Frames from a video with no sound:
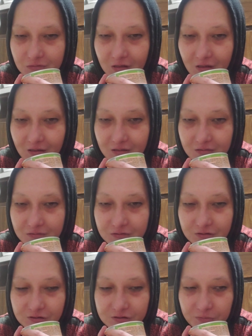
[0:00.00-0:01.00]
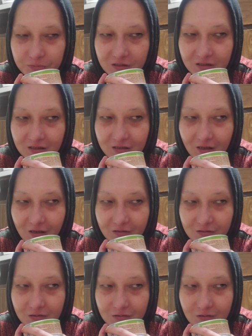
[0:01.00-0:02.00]
yeah, he's just a picky cat
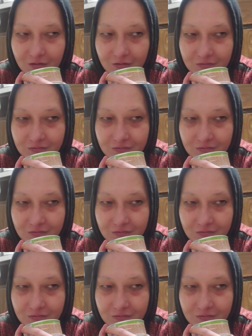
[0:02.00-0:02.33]
right now.